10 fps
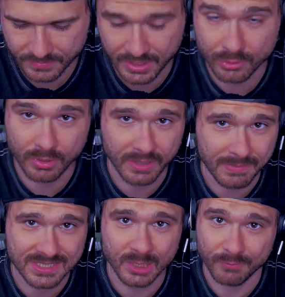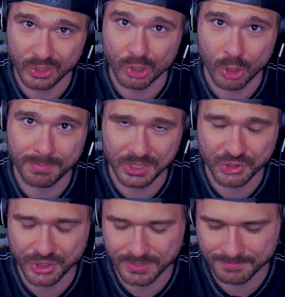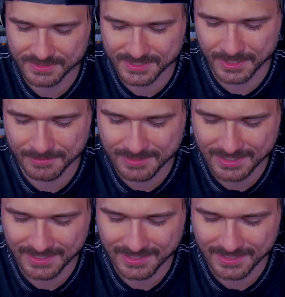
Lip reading: I do like myself a good RPG, so